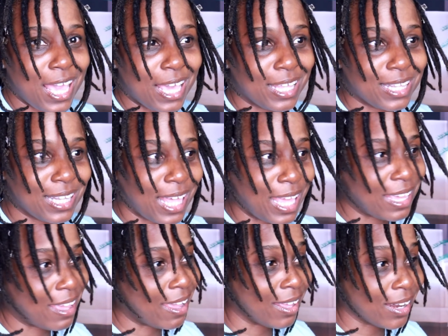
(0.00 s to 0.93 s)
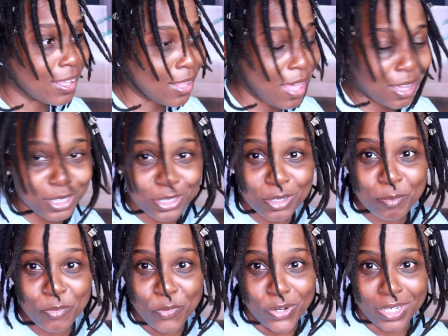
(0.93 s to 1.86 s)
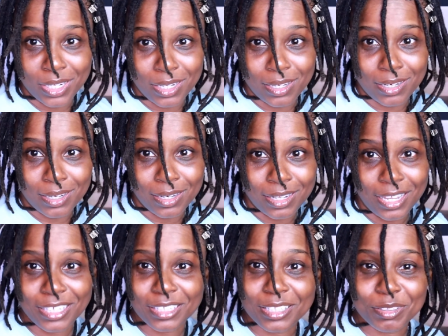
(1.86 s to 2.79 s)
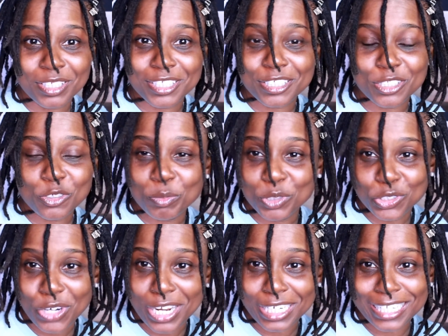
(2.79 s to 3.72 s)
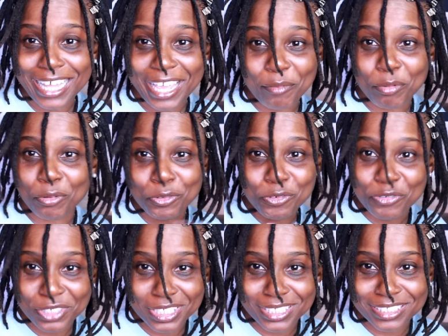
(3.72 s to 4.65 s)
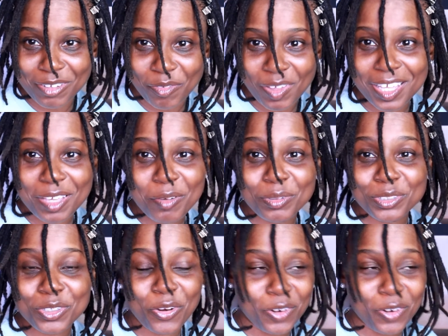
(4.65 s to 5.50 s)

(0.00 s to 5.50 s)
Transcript: at like eight o'clock in the morning and still be trying to like proof it and stuff. It was